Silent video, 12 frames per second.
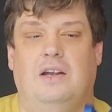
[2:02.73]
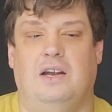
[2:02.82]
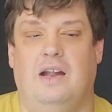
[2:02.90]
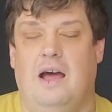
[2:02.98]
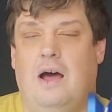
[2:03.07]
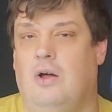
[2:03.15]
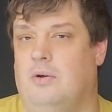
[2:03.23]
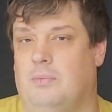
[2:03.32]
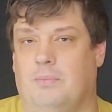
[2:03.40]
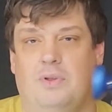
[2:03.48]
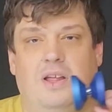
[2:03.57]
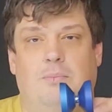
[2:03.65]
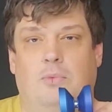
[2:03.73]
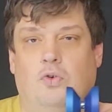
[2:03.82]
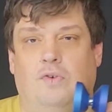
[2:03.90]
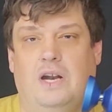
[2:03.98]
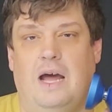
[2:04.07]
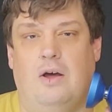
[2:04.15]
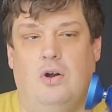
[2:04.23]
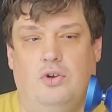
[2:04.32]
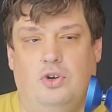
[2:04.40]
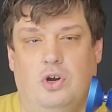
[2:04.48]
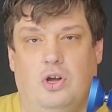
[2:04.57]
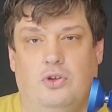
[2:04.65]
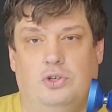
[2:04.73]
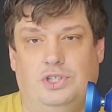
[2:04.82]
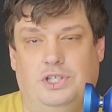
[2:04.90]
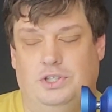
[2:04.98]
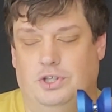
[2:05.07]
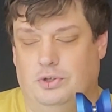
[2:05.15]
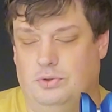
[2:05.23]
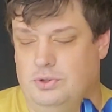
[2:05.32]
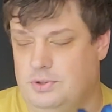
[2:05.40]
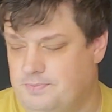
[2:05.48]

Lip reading: it out and then move it out on your other G2s.